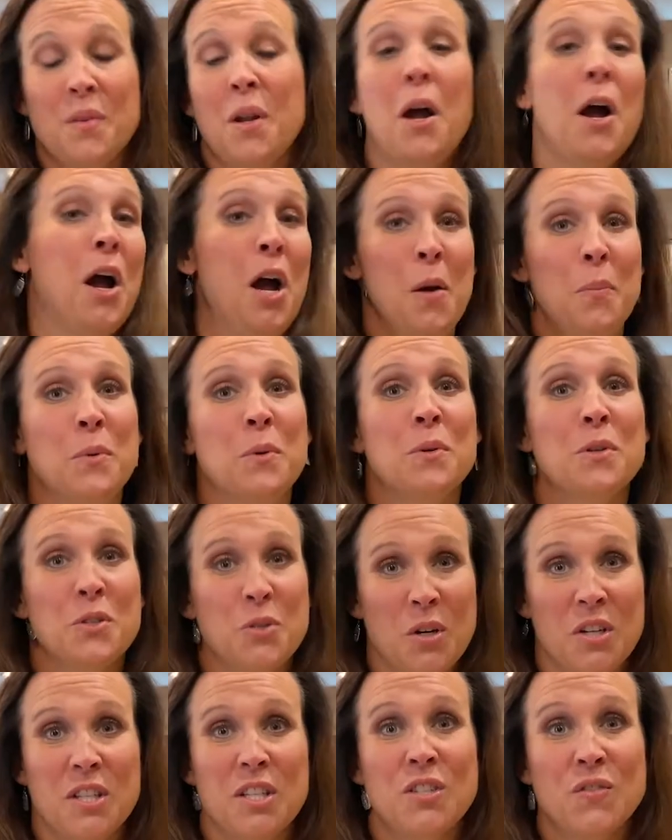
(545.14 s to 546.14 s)
I hope you
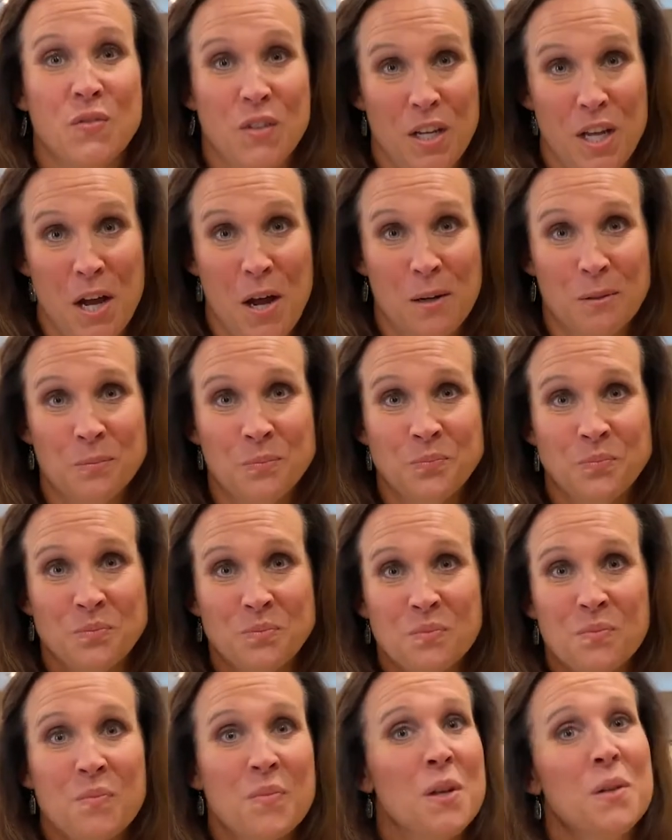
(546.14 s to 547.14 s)
enjoyed this video.
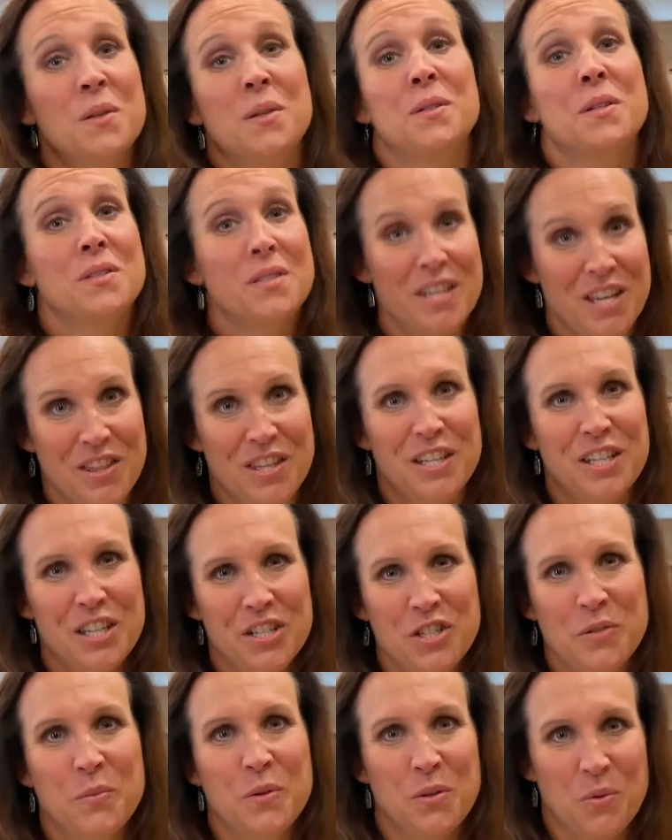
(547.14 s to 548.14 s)
This is In the
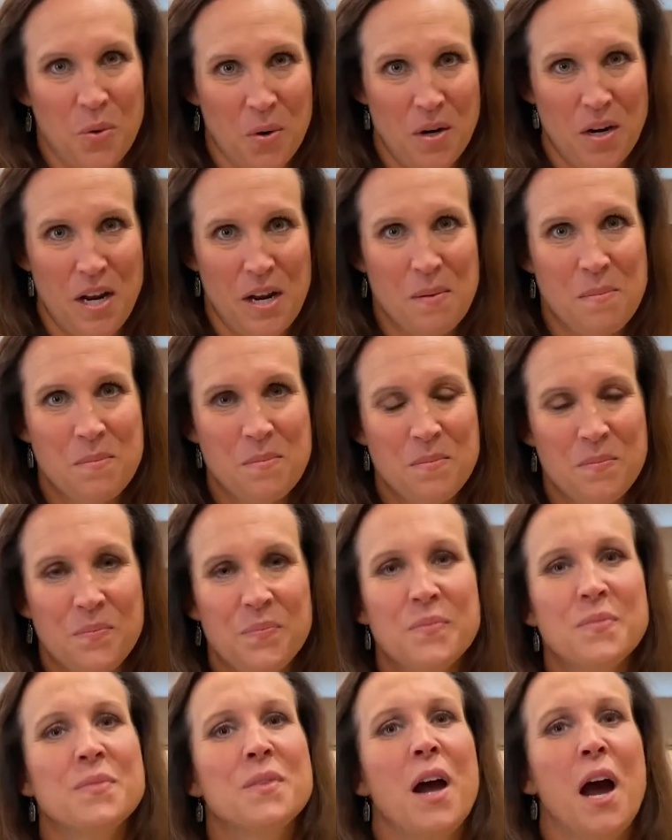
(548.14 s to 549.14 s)
Kitchen with Courtney.
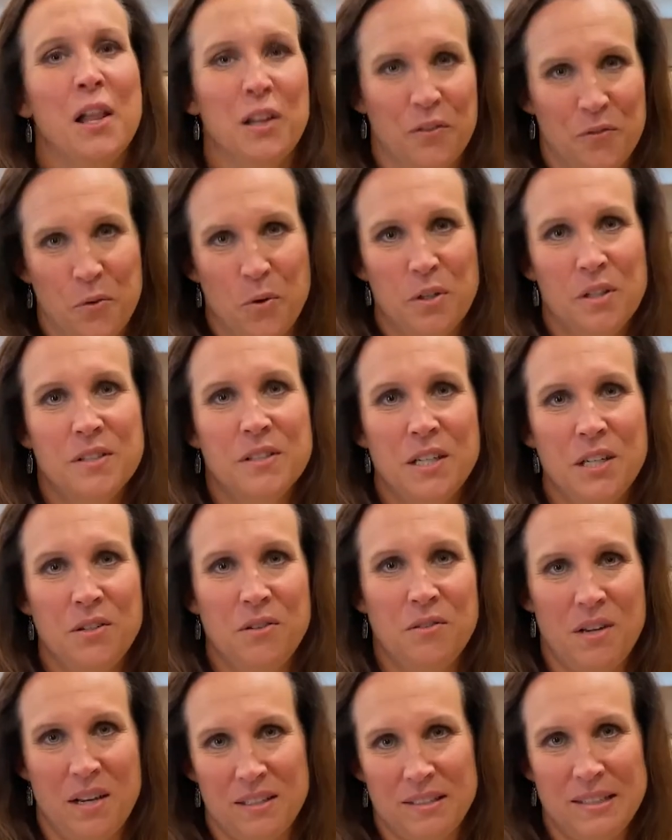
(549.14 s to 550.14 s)
I look forward to seeing
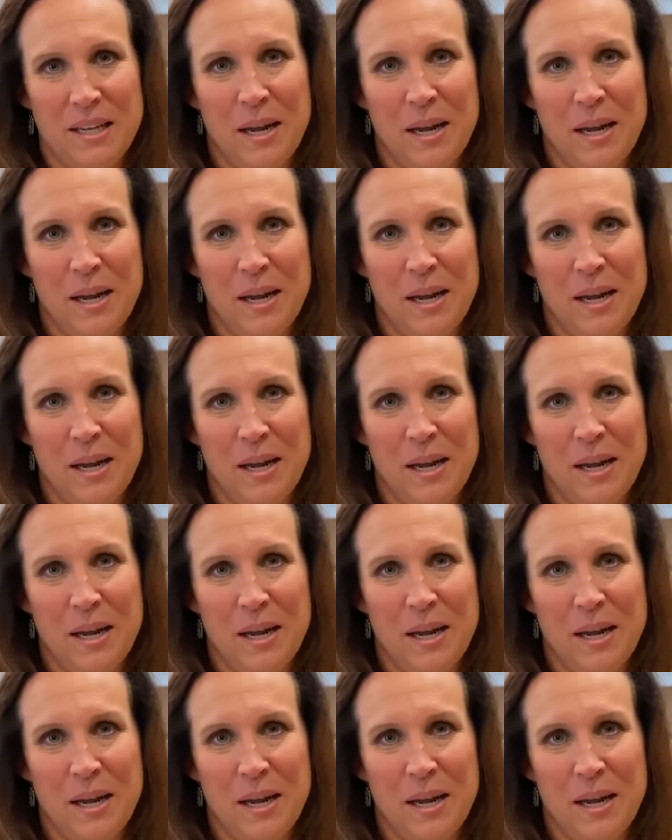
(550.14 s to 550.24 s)
you next